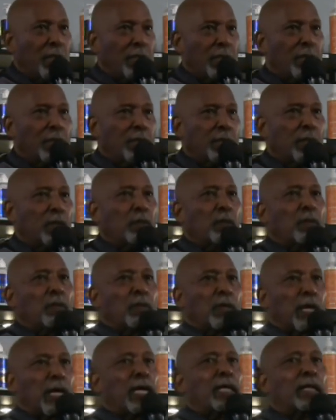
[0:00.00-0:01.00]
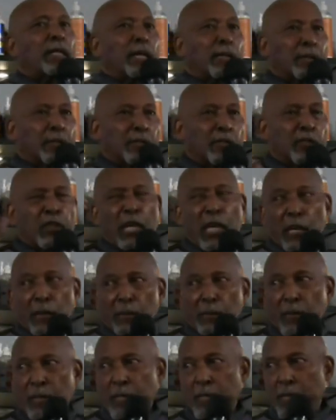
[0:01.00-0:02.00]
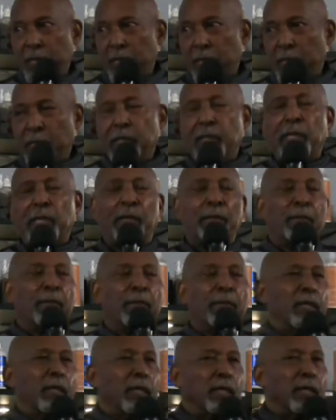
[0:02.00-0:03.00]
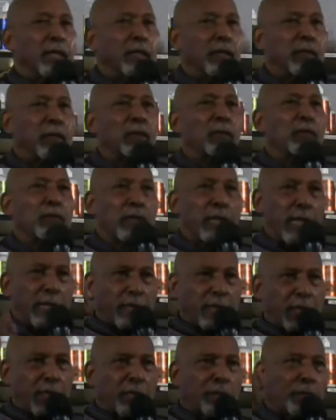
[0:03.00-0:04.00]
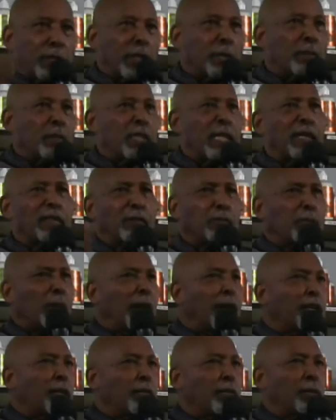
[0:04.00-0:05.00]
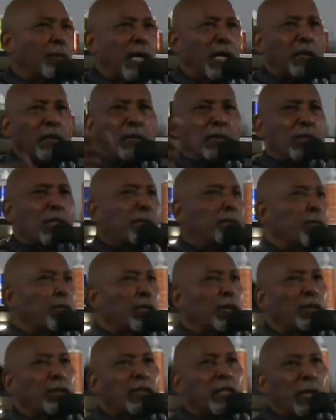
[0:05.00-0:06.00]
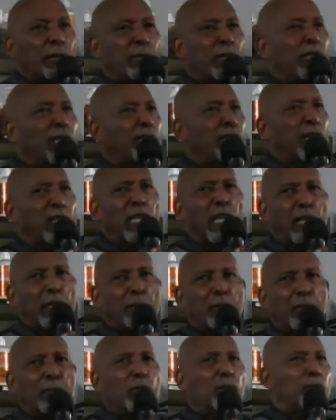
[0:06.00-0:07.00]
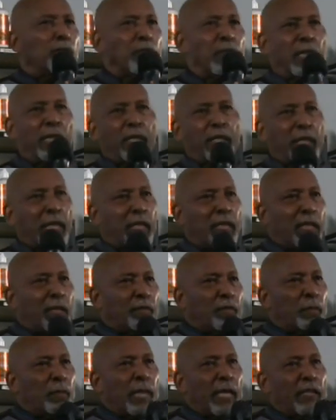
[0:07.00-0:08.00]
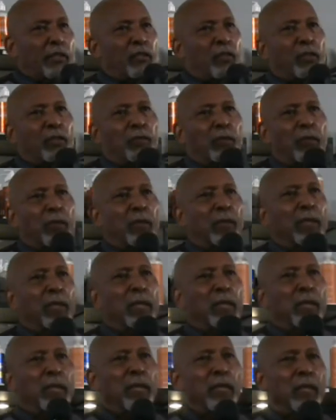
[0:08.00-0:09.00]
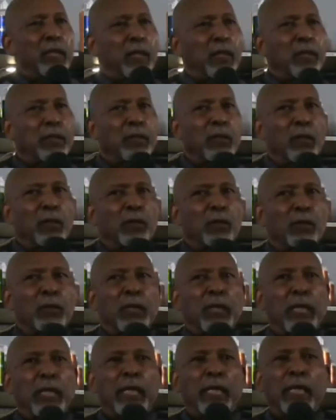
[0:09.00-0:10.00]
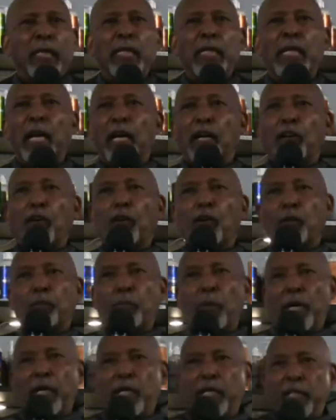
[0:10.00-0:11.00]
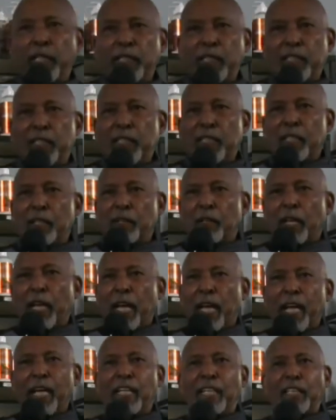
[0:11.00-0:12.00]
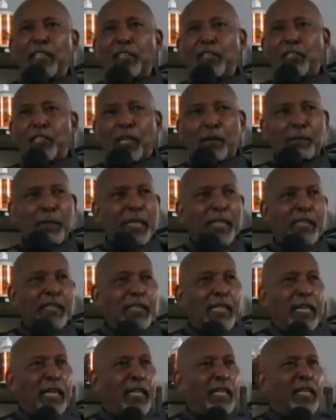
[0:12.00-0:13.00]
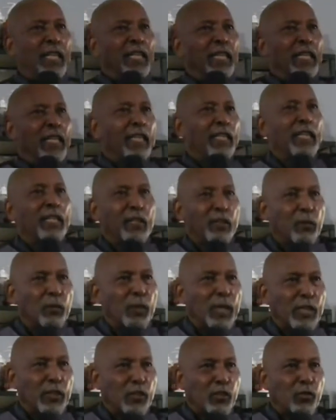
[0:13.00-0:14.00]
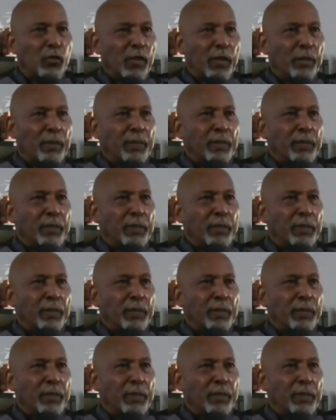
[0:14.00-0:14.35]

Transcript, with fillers: So I, I James, his name. So that's good for him because I was proud of him. I go to Cleveland all the time. He does a lot of beautiful things out there for black children. So he got caught by his handlers coming and say, read the script.